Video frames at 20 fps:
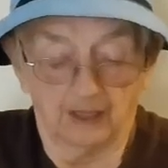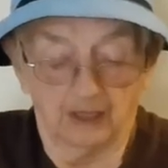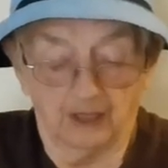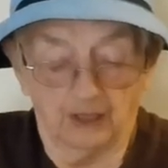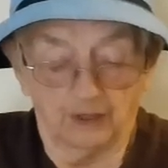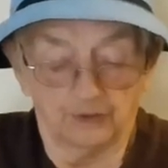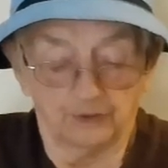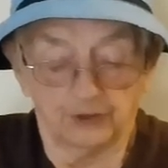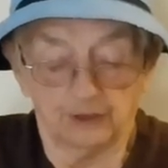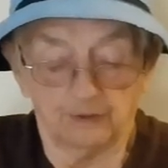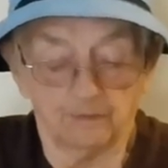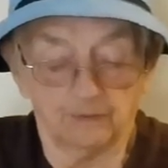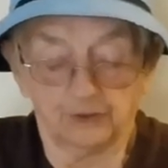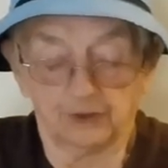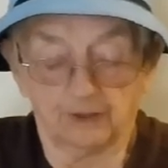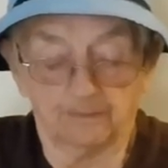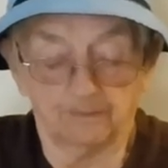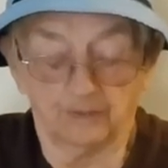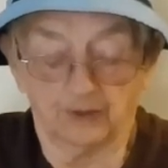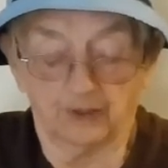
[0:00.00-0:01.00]
She was a
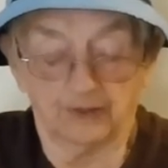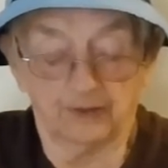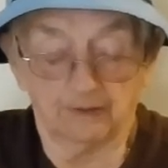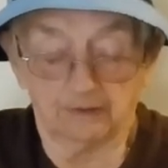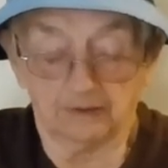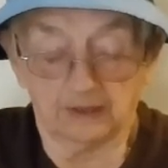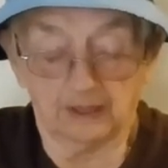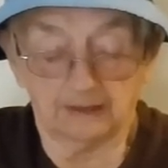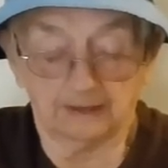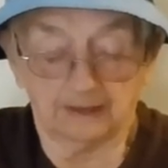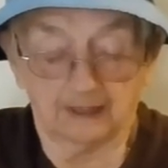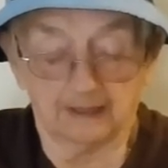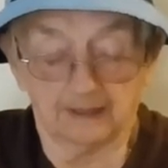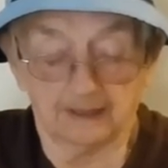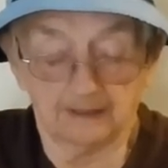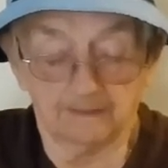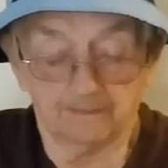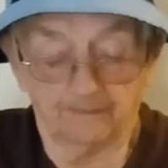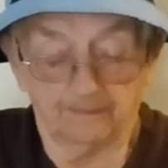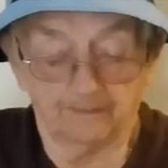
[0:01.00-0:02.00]
motherly
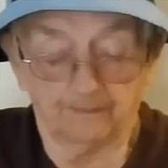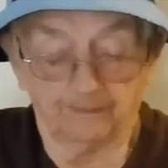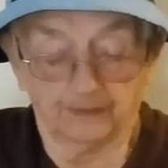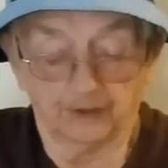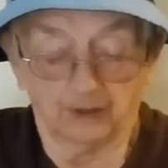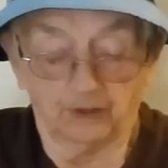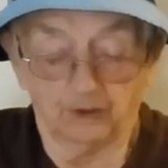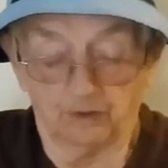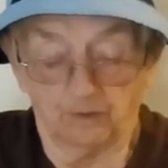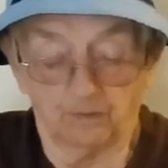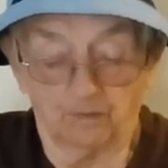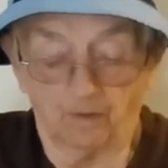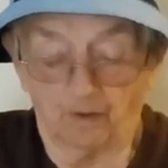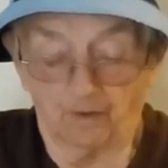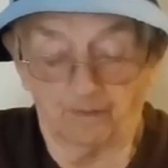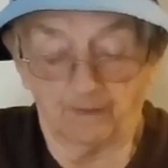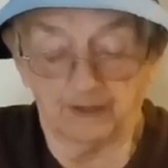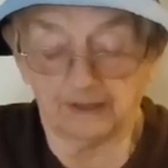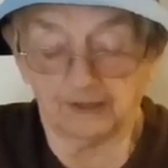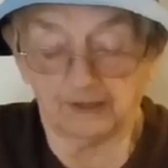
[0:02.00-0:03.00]
type who
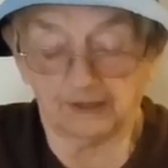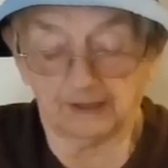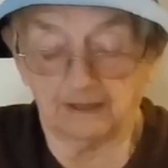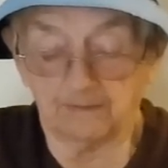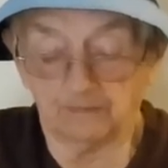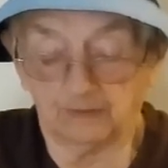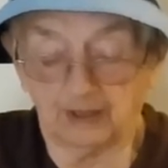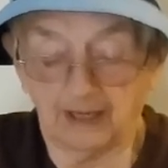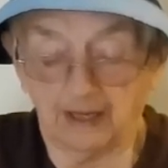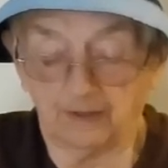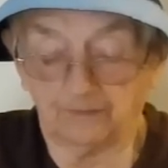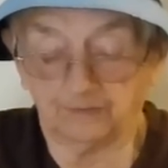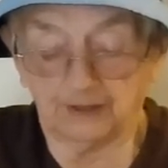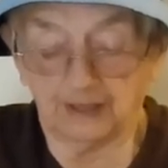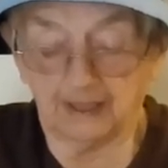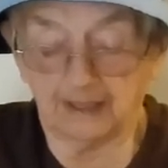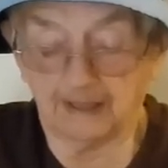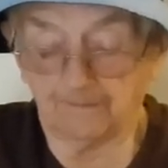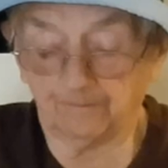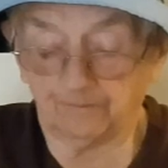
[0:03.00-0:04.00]
always seemed to have
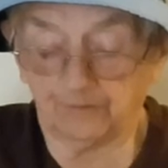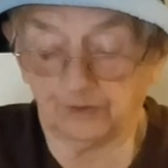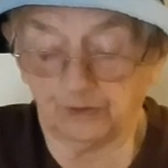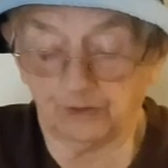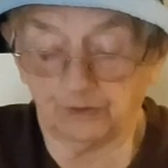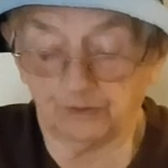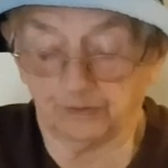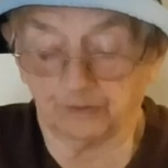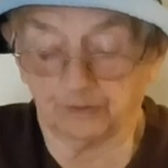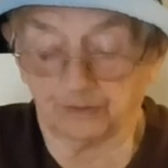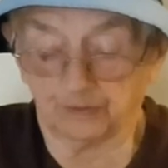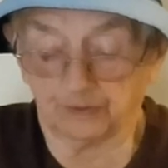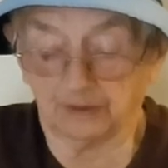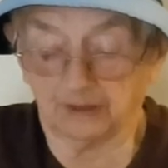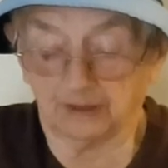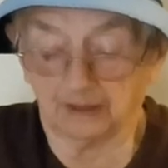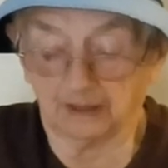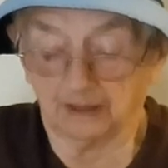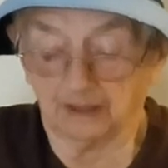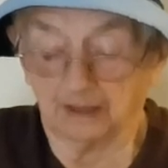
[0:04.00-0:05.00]
time for children,